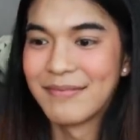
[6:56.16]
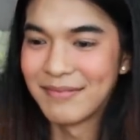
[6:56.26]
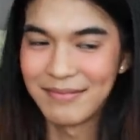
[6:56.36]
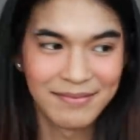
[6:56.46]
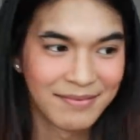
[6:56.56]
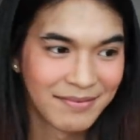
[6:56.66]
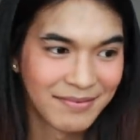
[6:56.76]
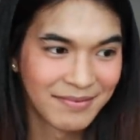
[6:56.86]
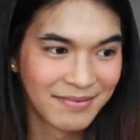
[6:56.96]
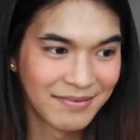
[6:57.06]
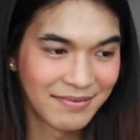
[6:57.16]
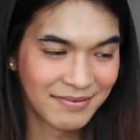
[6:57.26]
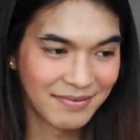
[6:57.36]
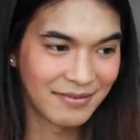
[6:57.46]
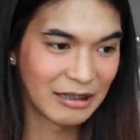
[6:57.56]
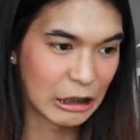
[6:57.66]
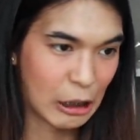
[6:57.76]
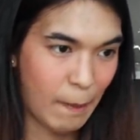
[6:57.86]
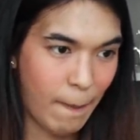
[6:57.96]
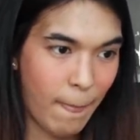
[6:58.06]

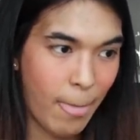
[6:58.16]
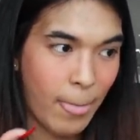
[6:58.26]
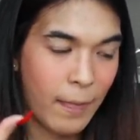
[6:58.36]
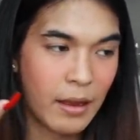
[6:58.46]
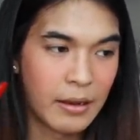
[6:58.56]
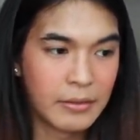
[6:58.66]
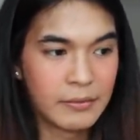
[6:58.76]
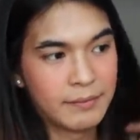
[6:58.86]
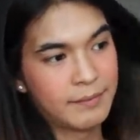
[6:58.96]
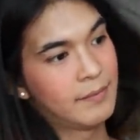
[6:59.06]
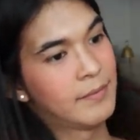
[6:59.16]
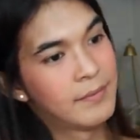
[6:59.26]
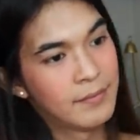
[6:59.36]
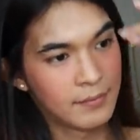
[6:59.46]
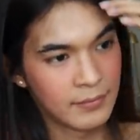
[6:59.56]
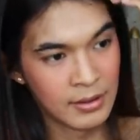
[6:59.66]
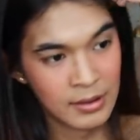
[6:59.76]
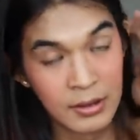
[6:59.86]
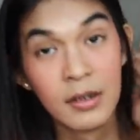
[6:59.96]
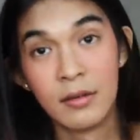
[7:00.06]

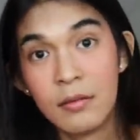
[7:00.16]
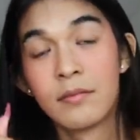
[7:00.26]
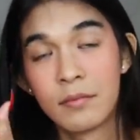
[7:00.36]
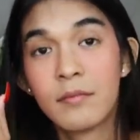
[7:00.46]
No words are spoken by the person on screen.